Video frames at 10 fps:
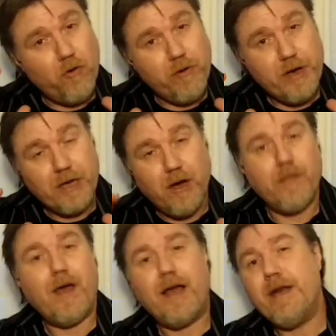already
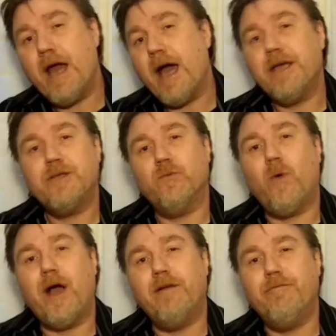got that nice
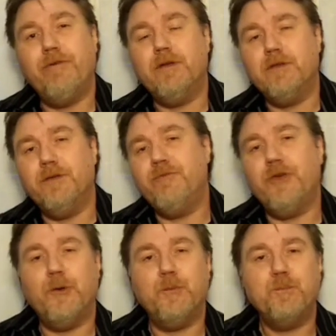wide field of
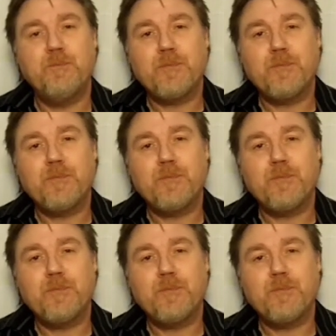view.